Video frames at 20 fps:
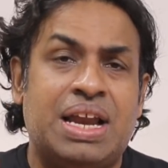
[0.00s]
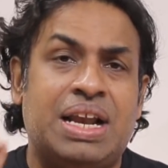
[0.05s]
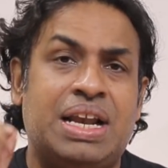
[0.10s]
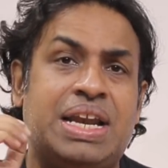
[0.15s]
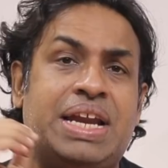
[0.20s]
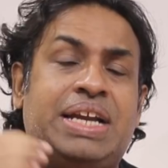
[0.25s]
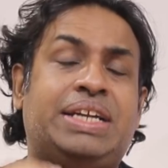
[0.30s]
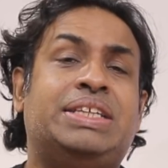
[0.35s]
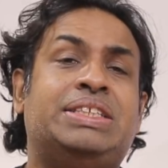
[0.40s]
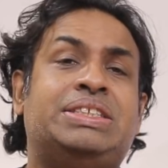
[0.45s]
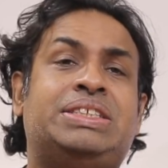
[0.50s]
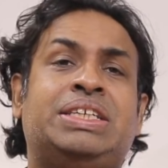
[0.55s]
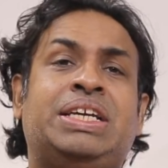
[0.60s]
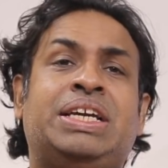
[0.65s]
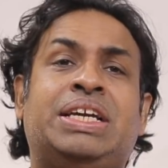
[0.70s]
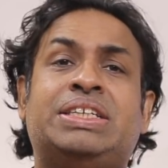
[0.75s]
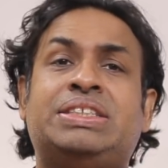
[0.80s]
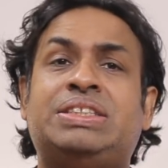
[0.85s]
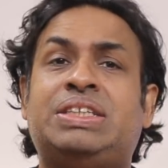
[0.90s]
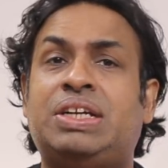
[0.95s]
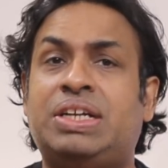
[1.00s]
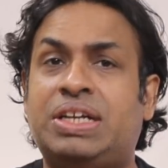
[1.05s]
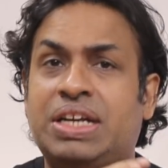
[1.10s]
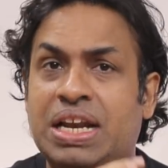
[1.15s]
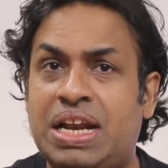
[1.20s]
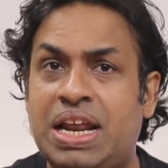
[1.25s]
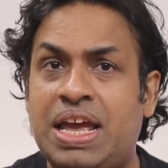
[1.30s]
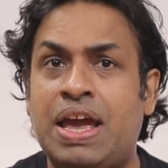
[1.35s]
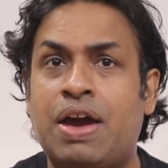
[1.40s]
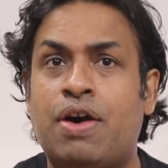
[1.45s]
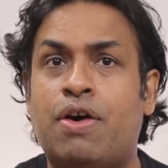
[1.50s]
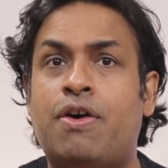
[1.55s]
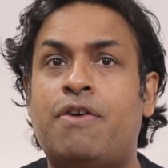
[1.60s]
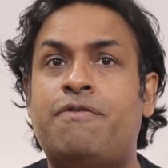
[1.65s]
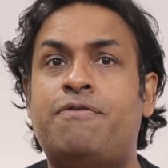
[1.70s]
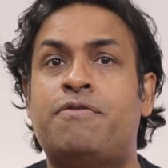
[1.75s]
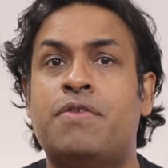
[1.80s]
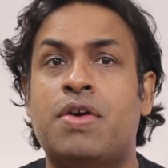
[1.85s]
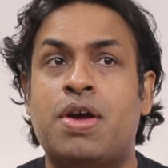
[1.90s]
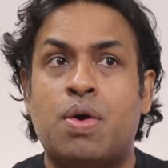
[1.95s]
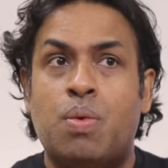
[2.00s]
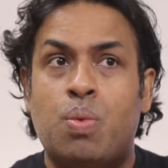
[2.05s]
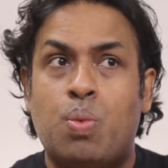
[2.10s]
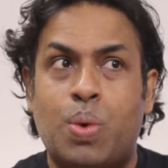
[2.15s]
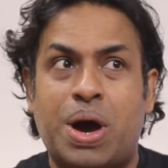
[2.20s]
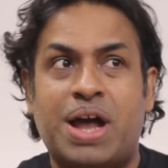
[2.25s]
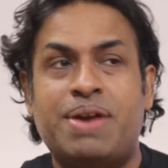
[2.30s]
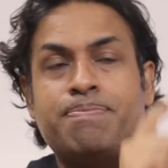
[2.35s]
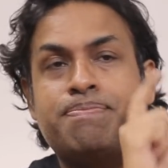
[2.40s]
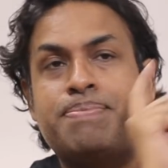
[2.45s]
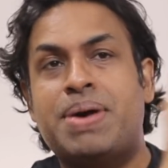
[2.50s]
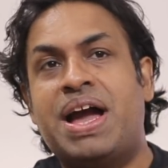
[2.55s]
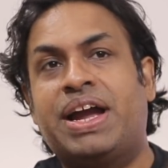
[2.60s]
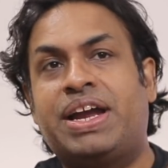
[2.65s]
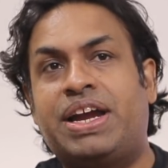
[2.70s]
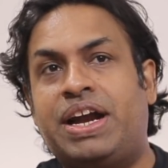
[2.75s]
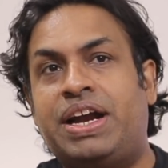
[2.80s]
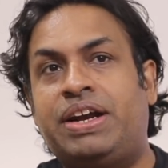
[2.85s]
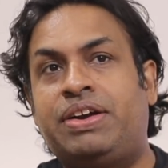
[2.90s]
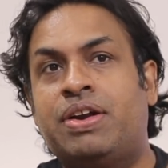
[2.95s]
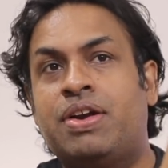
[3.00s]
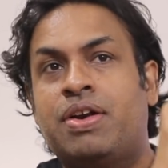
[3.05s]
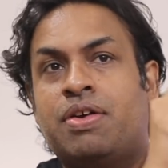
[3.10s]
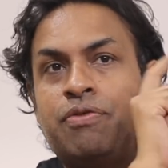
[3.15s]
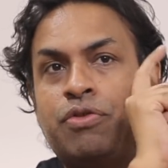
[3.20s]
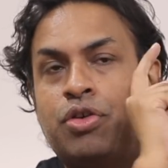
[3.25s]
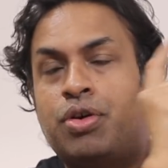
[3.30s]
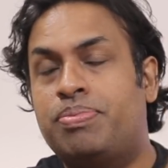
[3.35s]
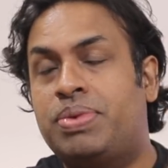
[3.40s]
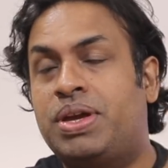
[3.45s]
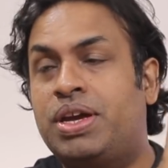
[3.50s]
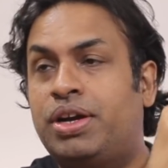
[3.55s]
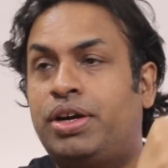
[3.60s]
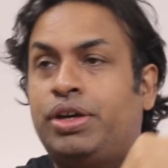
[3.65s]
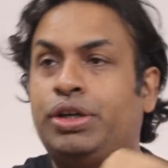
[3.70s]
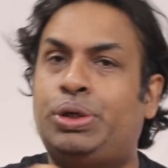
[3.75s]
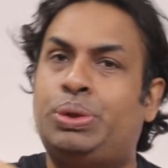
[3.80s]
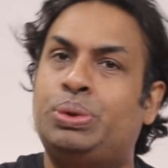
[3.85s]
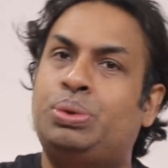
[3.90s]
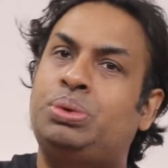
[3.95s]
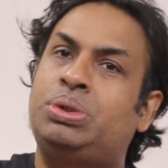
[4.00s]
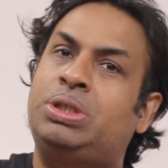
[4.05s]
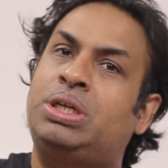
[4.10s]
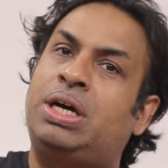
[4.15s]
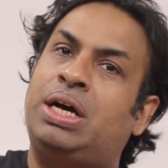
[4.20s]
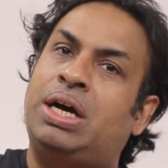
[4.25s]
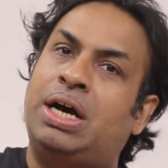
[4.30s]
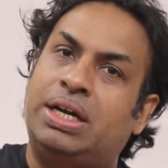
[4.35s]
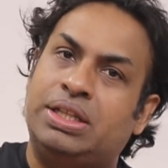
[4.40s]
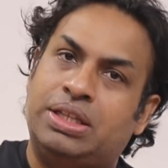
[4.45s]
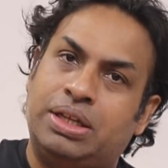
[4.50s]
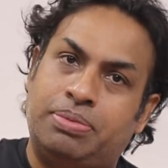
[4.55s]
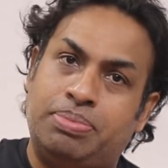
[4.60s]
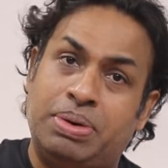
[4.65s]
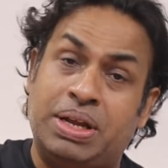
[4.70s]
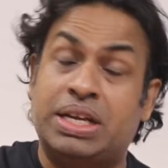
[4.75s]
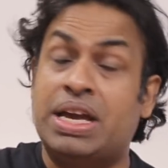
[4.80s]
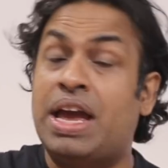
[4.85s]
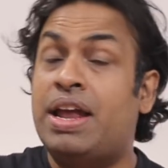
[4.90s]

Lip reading: Latency is the delay of one packet from here to the other place.